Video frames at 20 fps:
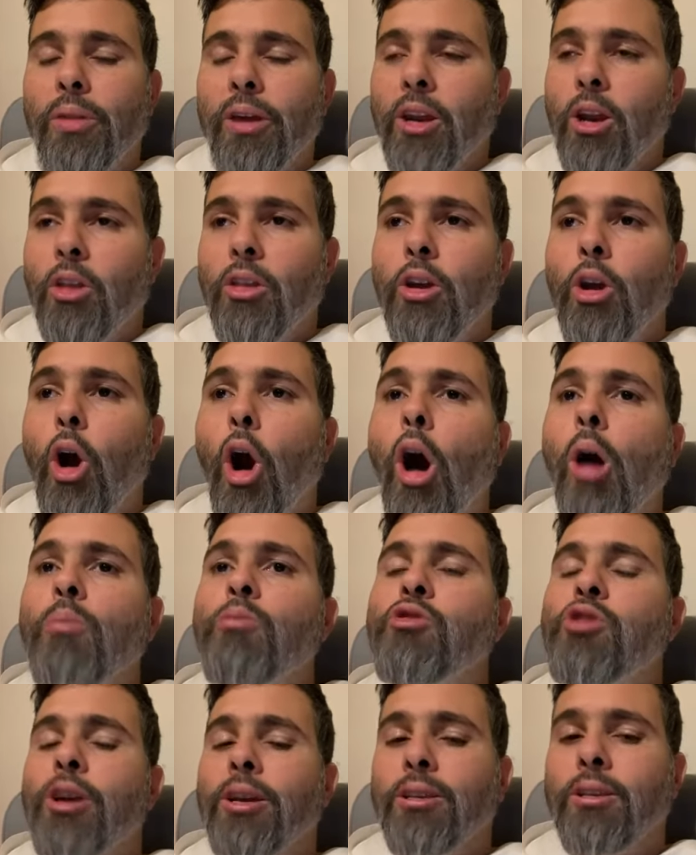They're not the
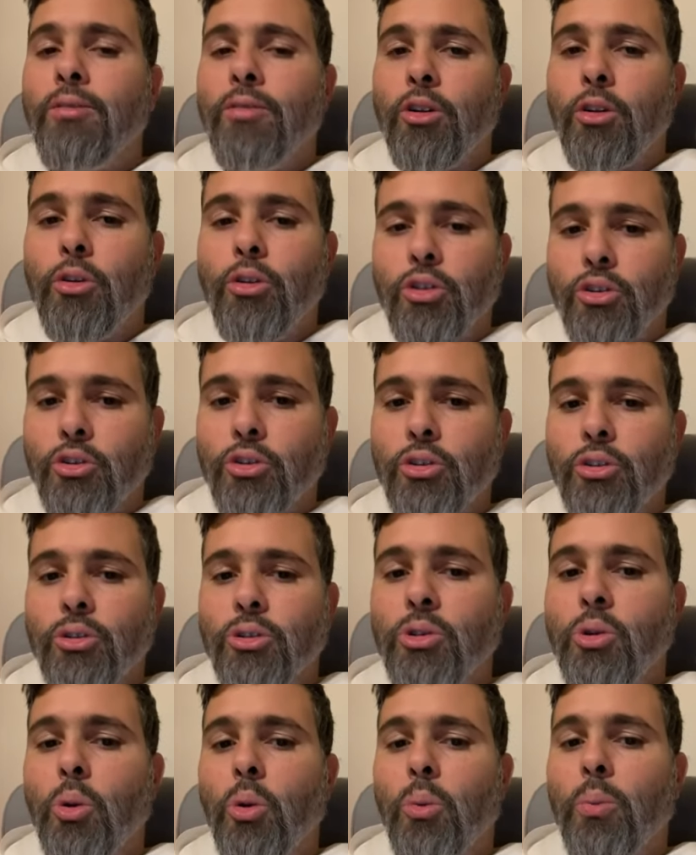object of the
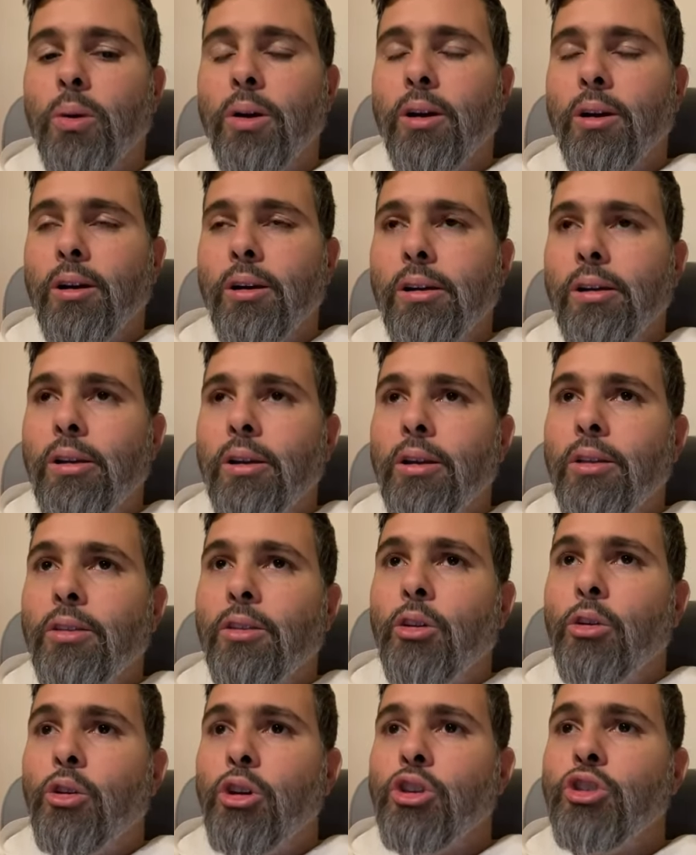Christian's hope.
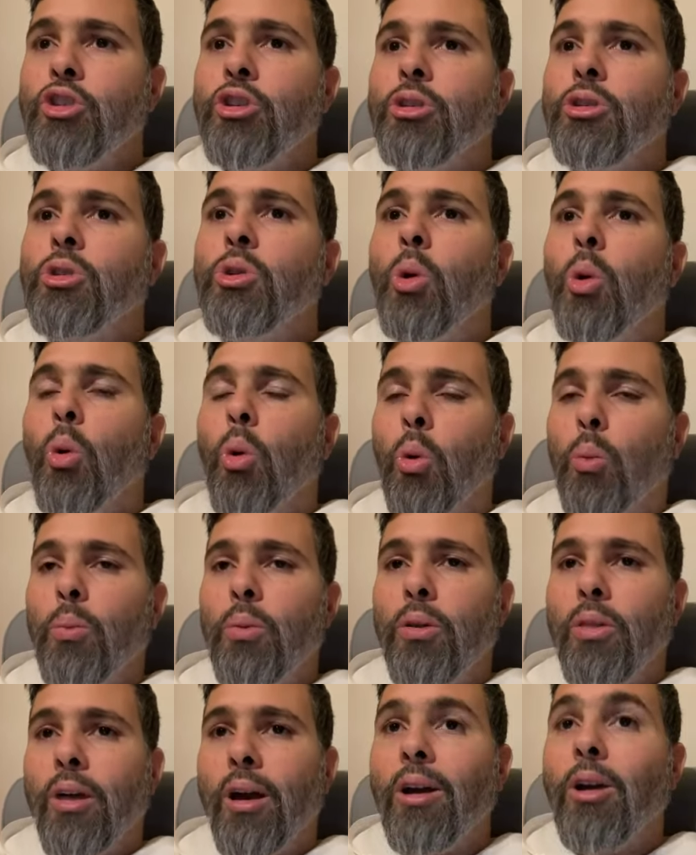The Christian's hope,
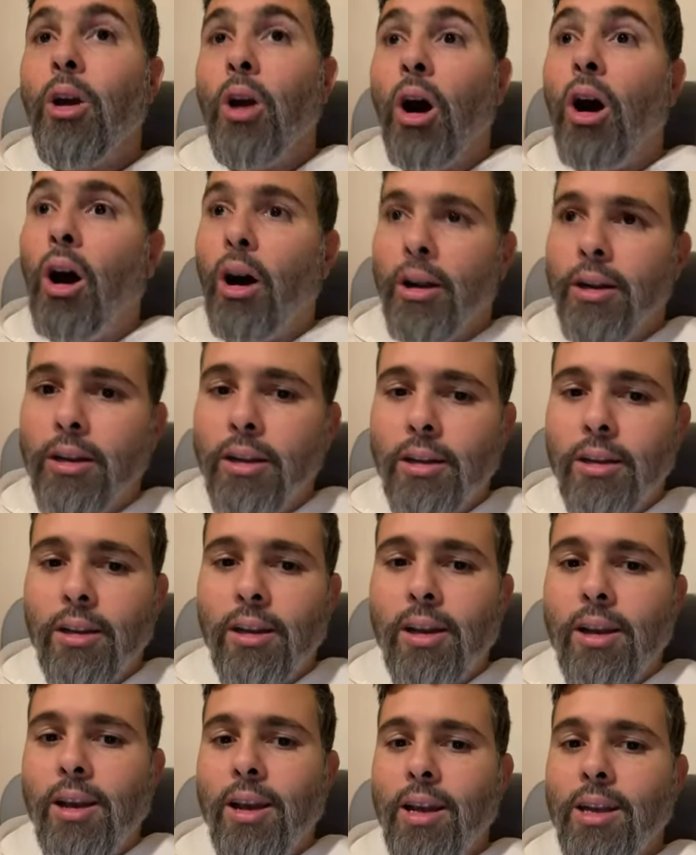thank God,
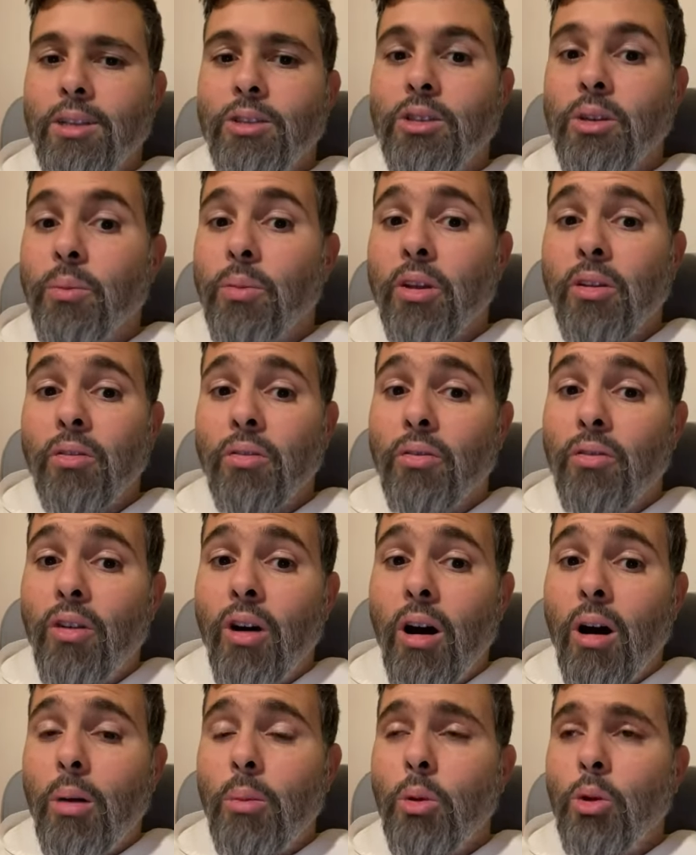is something
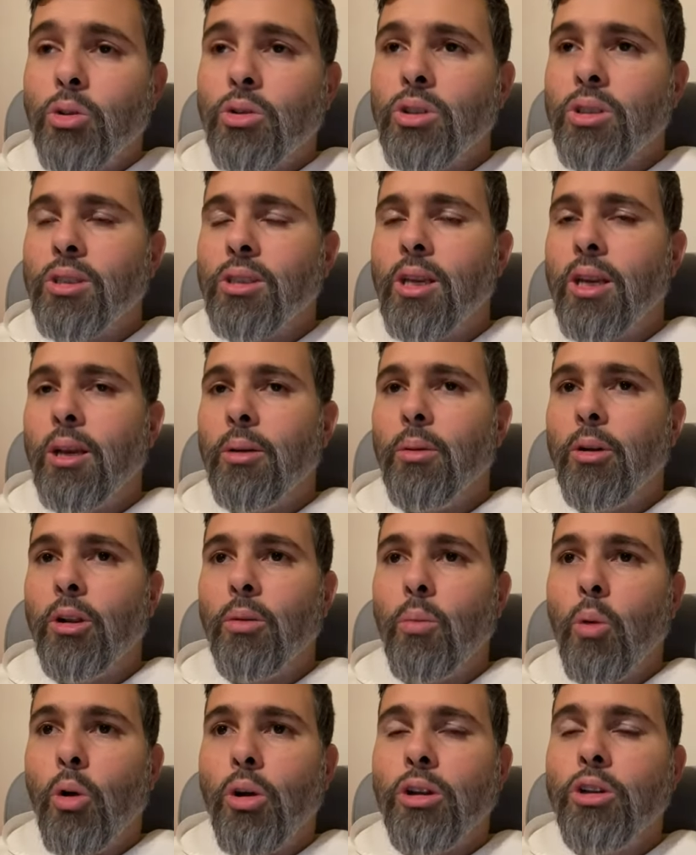far more stable,
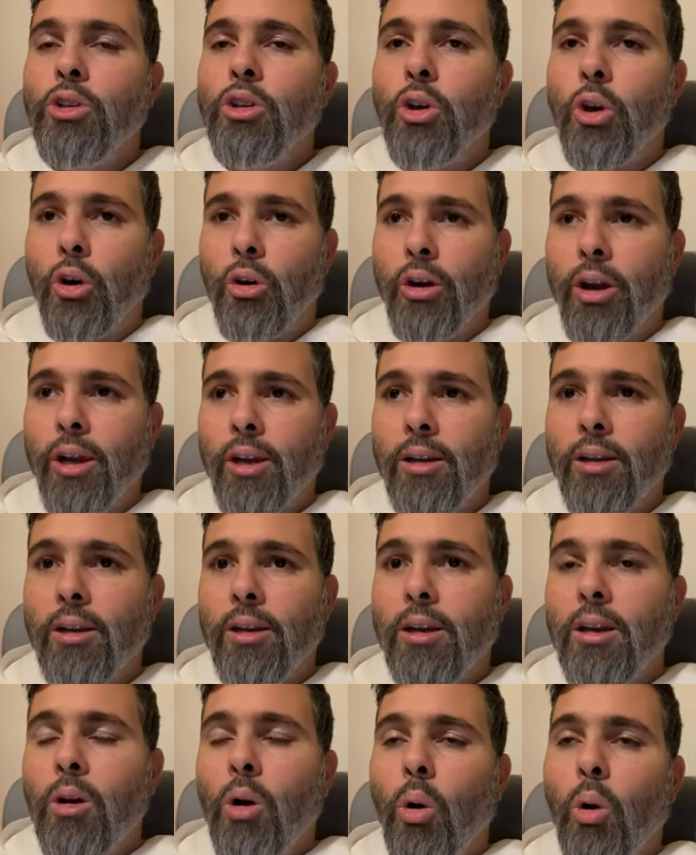more enduring.
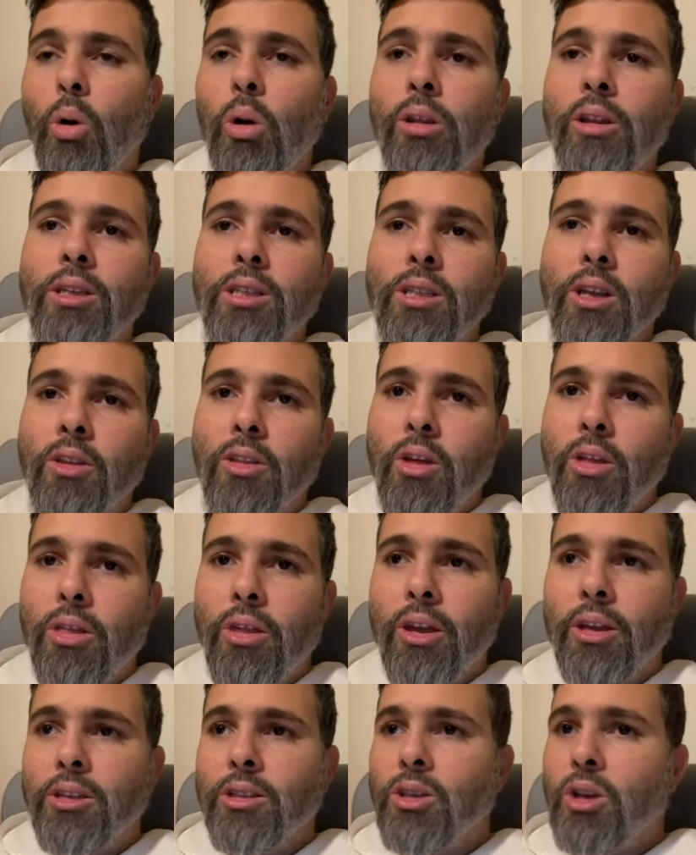All these other
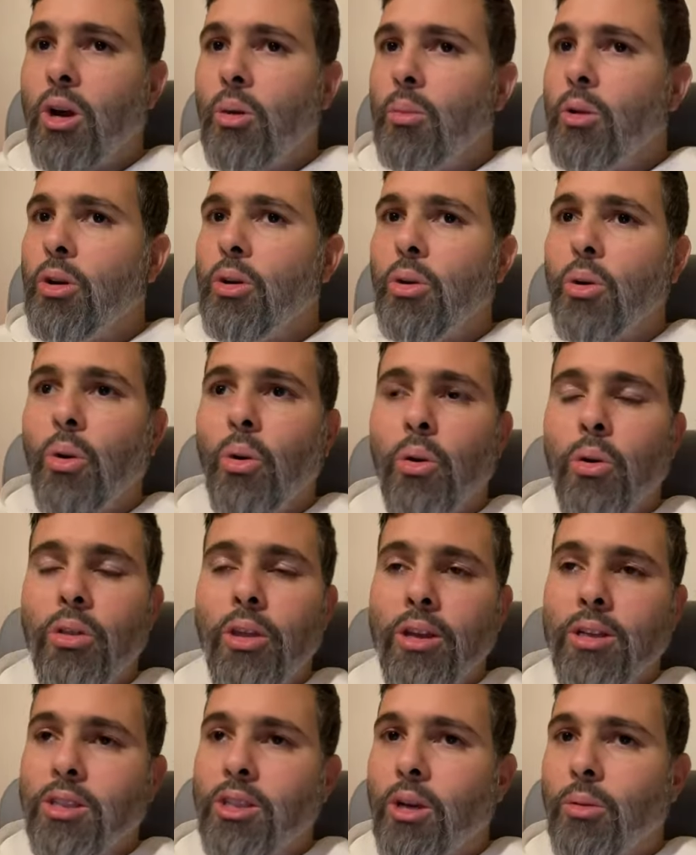things come and go,
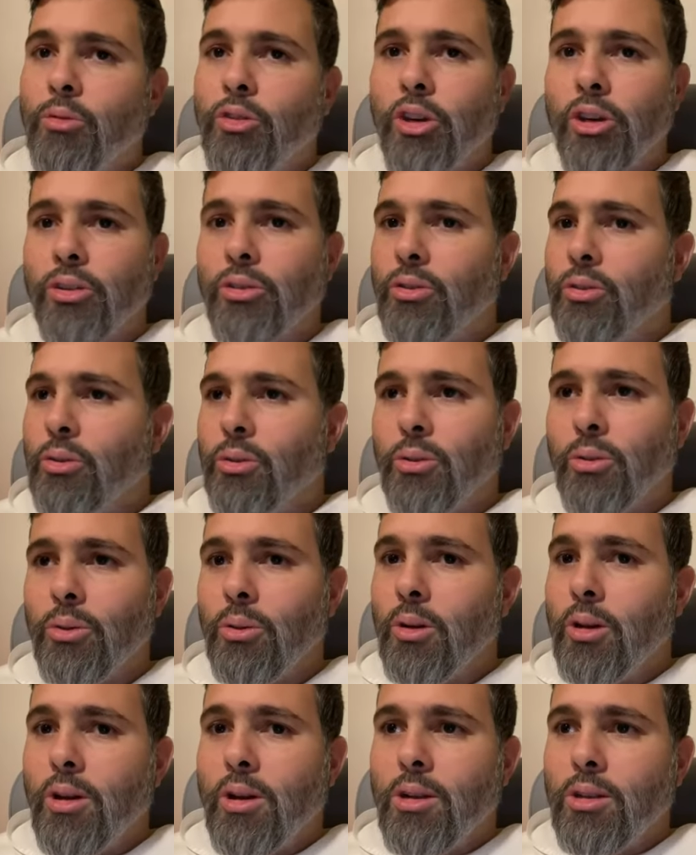they're subject
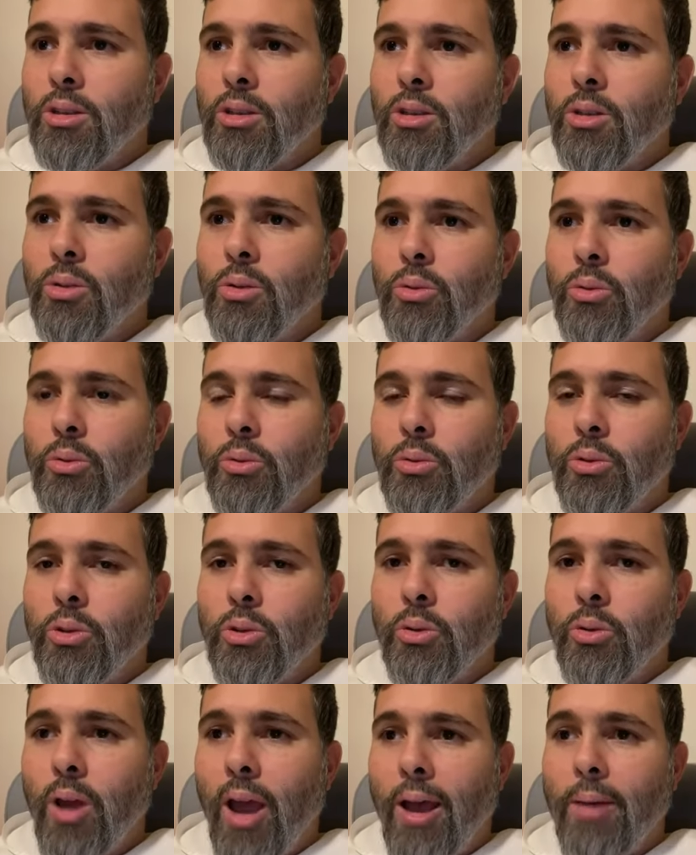to
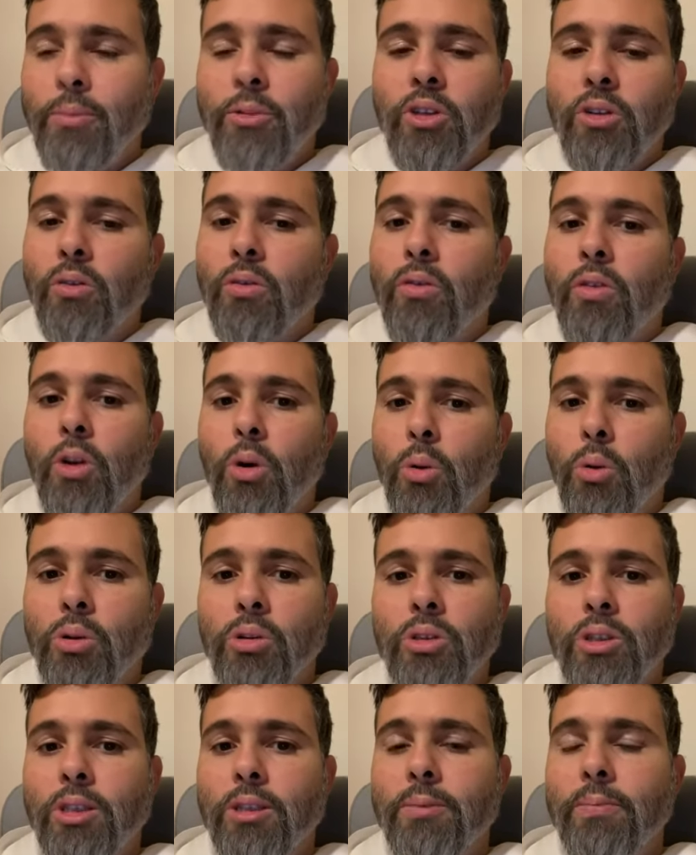ebbs and
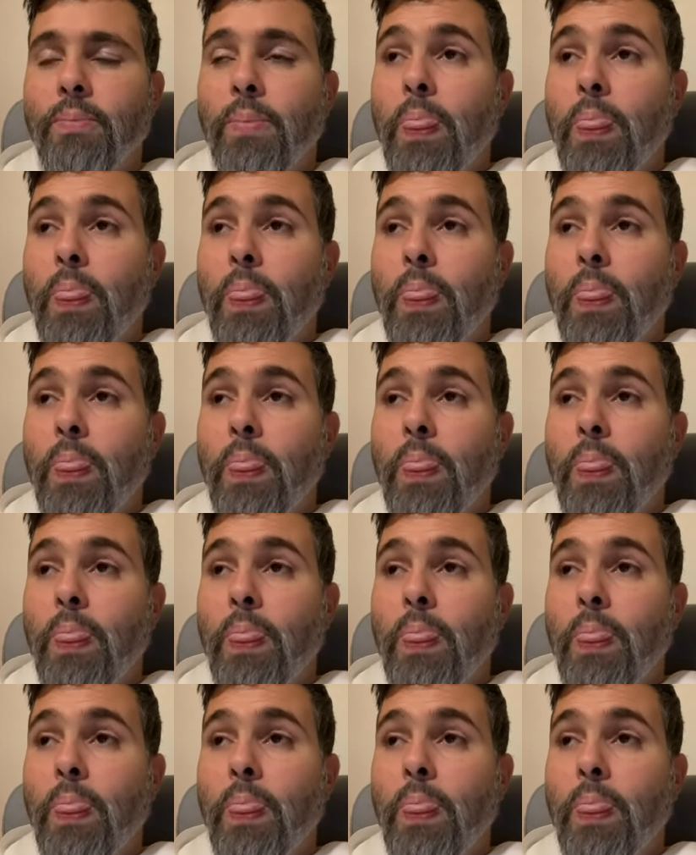flows.